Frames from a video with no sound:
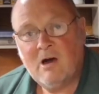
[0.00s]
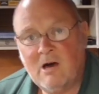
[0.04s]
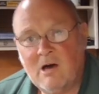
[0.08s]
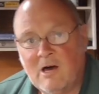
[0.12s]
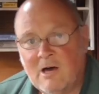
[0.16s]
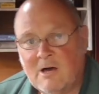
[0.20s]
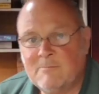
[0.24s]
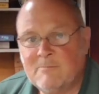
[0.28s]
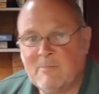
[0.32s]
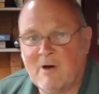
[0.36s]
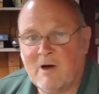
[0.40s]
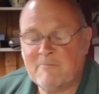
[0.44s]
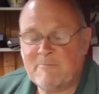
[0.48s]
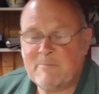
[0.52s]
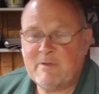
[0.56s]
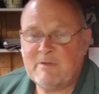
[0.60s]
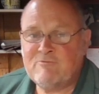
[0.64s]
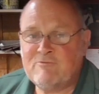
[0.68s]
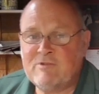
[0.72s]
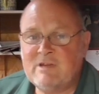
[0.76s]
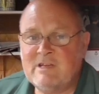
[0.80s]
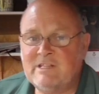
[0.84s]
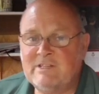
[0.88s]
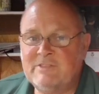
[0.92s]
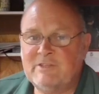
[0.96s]
I've
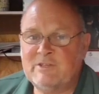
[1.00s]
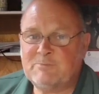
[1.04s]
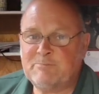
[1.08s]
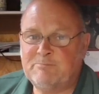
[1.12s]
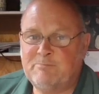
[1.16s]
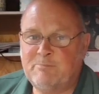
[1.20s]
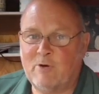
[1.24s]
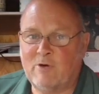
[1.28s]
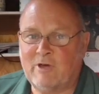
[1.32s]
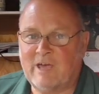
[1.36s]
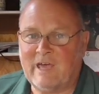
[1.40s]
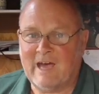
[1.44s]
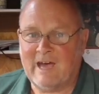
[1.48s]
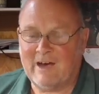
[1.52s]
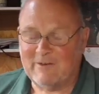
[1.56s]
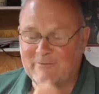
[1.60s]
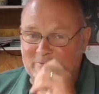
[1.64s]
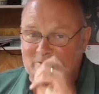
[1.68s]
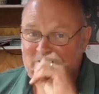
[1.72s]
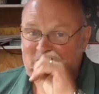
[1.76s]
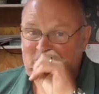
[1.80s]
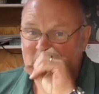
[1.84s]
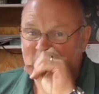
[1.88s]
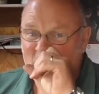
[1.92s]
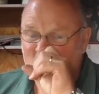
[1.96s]
been reading this book out
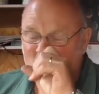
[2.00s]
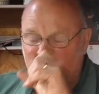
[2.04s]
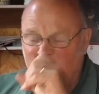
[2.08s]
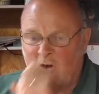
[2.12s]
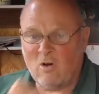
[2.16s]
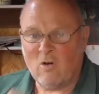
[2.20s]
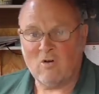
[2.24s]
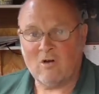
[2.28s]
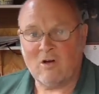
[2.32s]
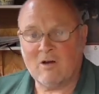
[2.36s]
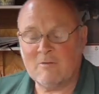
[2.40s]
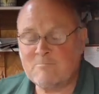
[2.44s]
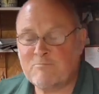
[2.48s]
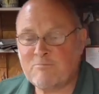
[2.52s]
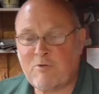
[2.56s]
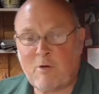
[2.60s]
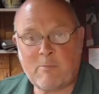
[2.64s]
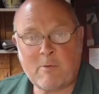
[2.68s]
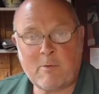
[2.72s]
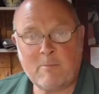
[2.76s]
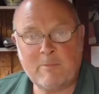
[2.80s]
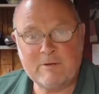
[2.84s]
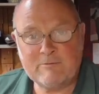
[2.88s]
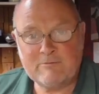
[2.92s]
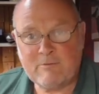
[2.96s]
for so long, I'm
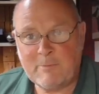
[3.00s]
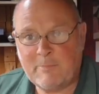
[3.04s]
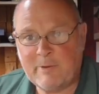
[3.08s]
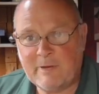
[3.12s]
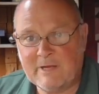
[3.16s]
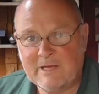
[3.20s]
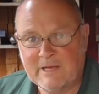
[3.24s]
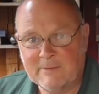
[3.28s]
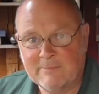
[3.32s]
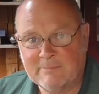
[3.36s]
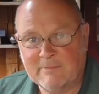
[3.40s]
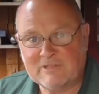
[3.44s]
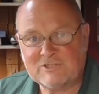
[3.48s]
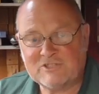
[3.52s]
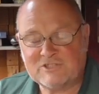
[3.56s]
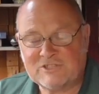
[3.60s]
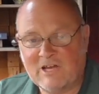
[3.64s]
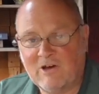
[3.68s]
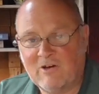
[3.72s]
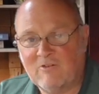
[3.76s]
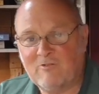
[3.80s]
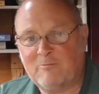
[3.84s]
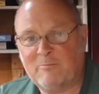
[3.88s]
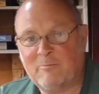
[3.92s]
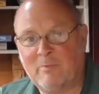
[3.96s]
probably repeating
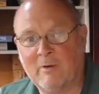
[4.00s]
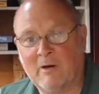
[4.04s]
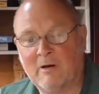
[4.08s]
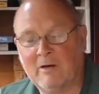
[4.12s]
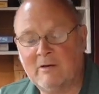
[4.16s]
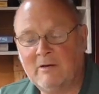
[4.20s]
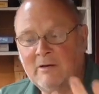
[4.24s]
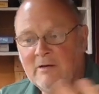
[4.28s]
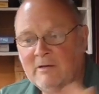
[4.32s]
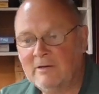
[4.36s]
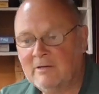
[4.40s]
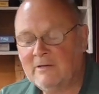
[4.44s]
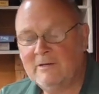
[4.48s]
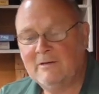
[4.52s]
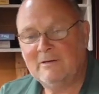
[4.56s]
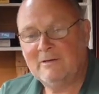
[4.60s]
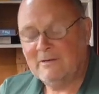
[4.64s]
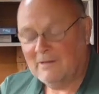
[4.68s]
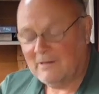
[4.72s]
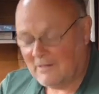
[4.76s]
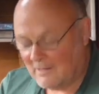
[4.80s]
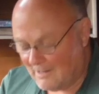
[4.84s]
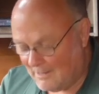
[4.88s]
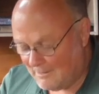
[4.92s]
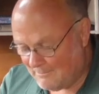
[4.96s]
myself, but
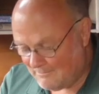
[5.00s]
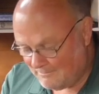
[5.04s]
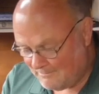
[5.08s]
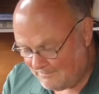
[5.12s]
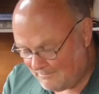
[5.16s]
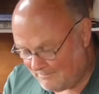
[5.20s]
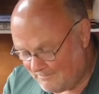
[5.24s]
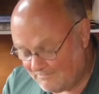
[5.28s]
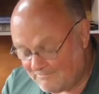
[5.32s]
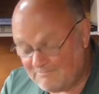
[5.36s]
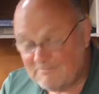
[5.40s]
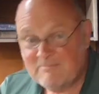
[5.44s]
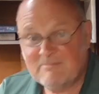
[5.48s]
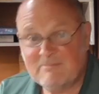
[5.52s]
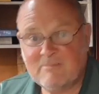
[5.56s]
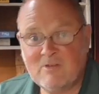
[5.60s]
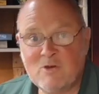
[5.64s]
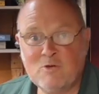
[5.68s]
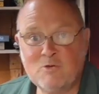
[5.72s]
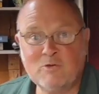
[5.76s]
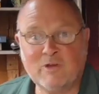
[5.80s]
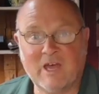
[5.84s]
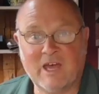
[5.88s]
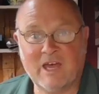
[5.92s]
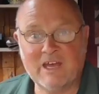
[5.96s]

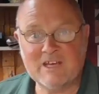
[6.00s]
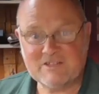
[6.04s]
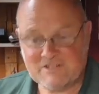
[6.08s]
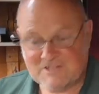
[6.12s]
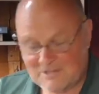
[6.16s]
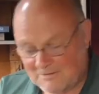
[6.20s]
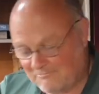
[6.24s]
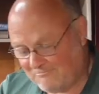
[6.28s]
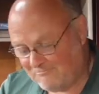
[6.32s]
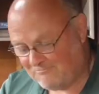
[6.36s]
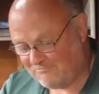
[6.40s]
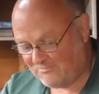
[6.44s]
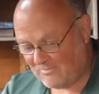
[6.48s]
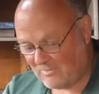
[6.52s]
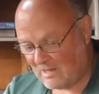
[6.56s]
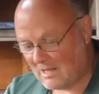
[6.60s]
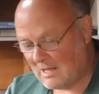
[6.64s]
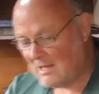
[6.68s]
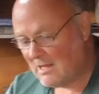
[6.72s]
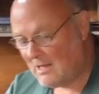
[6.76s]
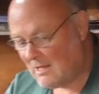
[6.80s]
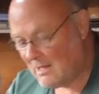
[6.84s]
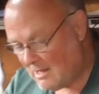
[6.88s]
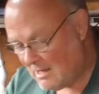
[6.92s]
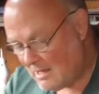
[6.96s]
who cares?
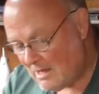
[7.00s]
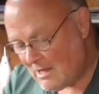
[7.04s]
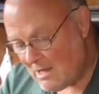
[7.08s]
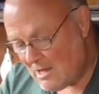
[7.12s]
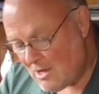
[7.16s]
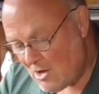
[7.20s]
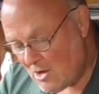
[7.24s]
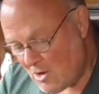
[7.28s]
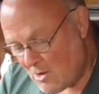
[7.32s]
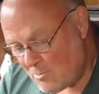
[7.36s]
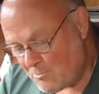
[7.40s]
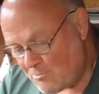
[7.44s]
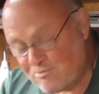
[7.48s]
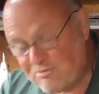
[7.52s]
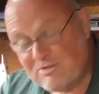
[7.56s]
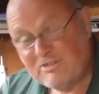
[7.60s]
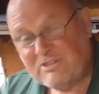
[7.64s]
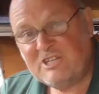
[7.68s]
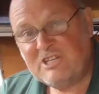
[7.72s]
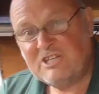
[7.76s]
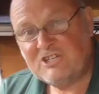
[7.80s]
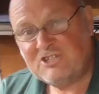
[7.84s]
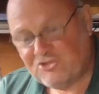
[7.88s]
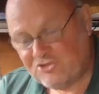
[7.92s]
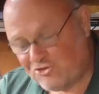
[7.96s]

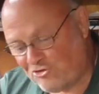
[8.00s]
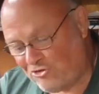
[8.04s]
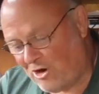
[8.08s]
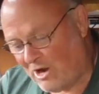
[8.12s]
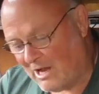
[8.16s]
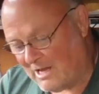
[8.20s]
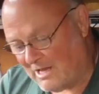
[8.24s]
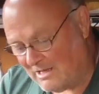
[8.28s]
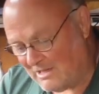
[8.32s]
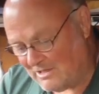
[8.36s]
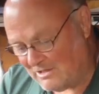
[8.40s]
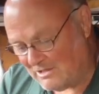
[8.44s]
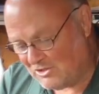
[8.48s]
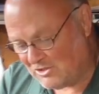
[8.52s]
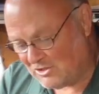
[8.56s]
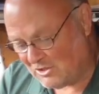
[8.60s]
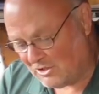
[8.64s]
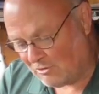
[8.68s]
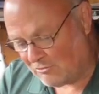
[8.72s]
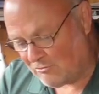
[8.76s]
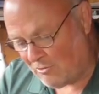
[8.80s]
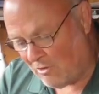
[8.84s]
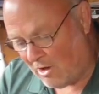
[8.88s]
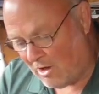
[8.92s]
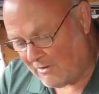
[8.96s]
British trains
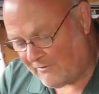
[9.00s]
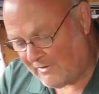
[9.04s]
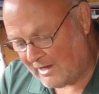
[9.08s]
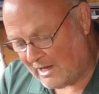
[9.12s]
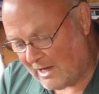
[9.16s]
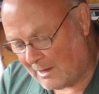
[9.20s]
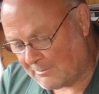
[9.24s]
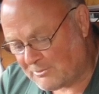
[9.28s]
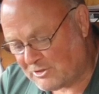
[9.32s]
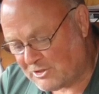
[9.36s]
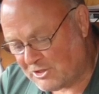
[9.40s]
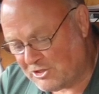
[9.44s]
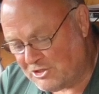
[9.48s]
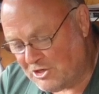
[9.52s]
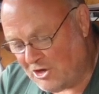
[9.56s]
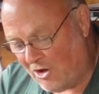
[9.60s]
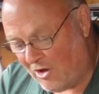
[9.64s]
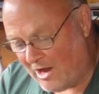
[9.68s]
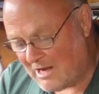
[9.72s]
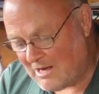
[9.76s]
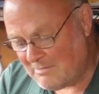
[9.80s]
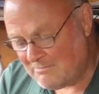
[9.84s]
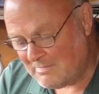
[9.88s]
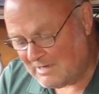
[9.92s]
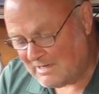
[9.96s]
arriving up to
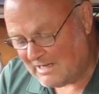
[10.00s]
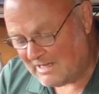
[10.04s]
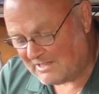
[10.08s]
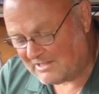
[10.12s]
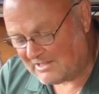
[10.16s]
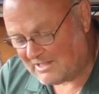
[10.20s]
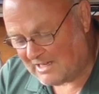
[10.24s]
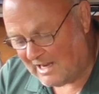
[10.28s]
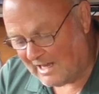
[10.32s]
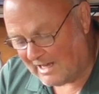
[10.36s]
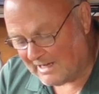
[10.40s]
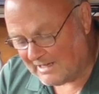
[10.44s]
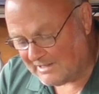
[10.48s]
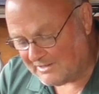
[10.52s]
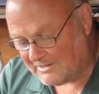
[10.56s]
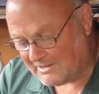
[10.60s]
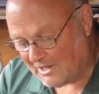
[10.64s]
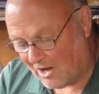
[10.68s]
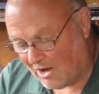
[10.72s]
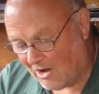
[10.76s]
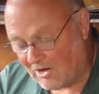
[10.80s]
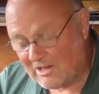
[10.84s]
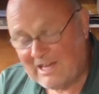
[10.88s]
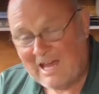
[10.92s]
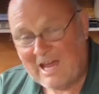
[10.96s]
9 minutes
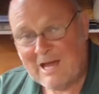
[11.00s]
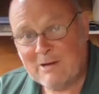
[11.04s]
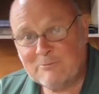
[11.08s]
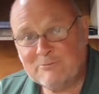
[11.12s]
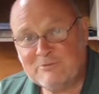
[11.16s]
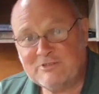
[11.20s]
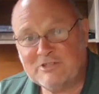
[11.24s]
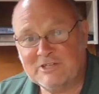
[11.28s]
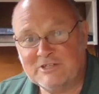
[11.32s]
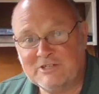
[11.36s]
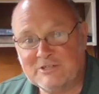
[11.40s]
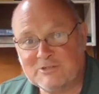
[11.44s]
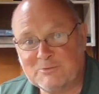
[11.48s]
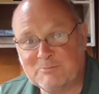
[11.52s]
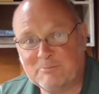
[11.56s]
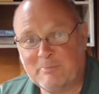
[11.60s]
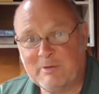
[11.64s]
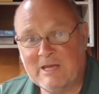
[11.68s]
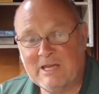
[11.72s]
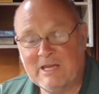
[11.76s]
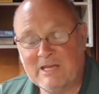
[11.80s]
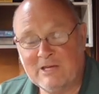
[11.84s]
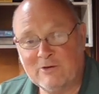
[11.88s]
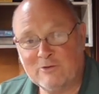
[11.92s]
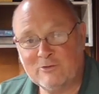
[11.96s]
late are counted as
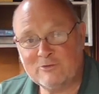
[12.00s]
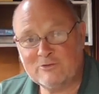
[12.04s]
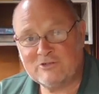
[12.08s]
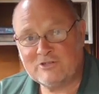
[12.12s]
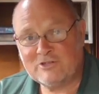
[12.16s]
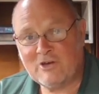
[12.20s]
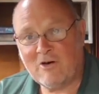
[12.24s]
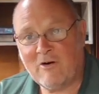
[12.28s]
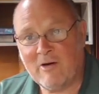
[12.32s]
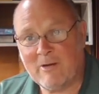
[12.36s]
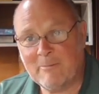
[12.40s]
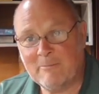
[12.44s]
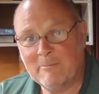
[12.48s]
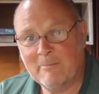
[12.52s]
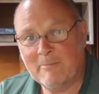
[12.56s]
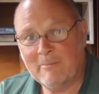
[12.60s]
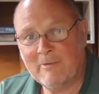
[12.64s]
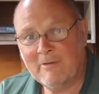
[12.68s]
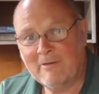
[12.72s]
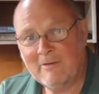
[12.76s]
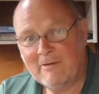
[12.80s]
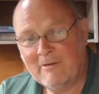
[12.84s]
being on time.